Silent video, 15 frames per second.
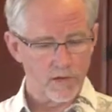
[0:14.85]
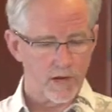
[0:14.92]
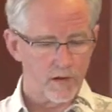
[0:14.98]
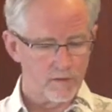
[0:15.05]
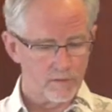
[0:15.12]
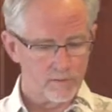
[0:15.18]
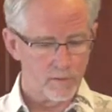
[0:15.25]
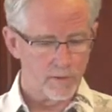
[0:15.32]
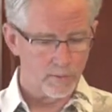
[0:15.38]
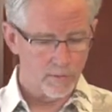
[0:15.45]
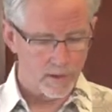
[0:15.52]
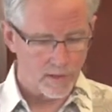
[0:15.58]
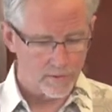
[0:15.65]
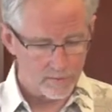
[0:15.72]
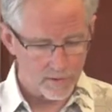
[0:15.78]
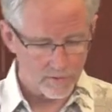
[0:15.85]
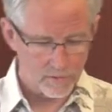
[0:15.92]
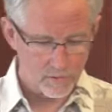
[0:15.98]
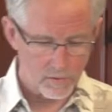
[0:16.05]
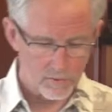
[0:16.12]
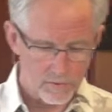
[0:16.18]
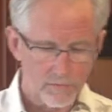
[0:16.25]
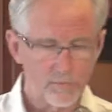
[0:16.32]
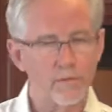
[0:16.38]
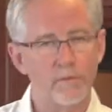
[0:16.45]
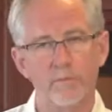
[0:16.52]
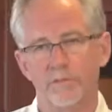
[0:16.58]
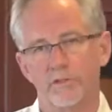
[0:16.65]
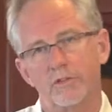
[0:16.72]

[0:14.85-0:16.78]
out of what we have left over from,